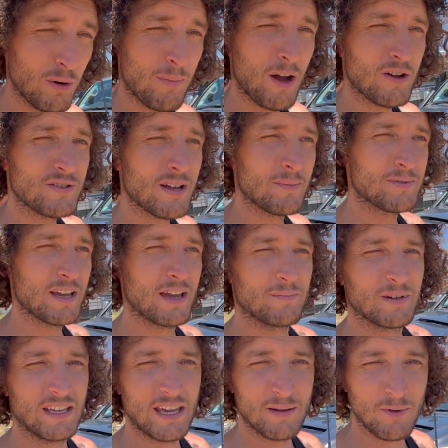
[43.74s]
a post up saying
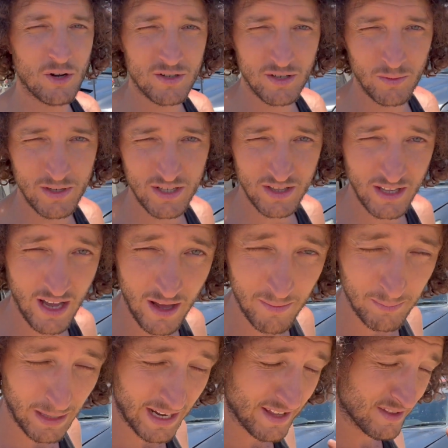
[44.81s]
my gearbox, I wish the half
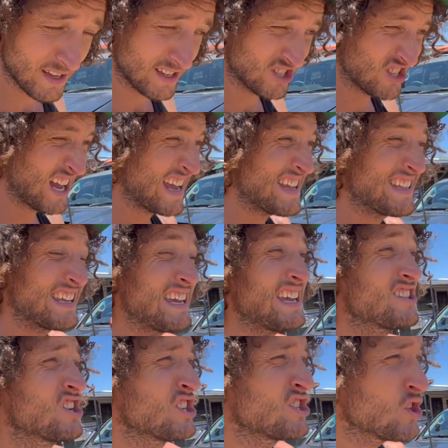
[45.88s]
bloody thing would stay in the gear
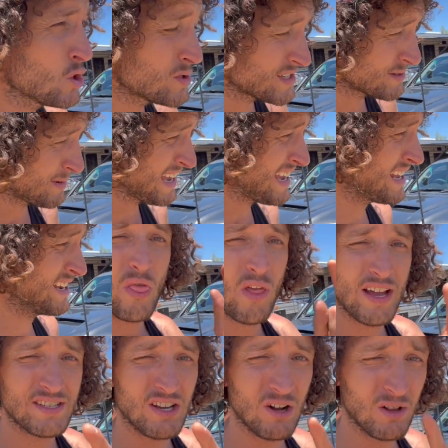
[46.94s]
that I choose it to be in.
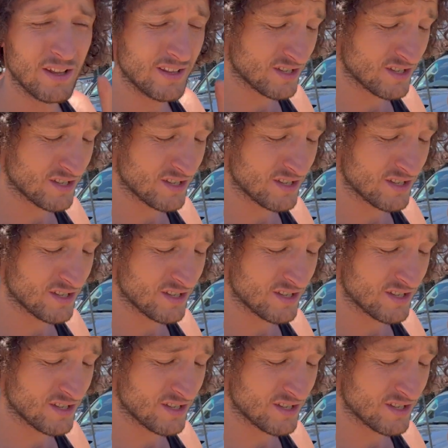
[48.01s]
That's a whole other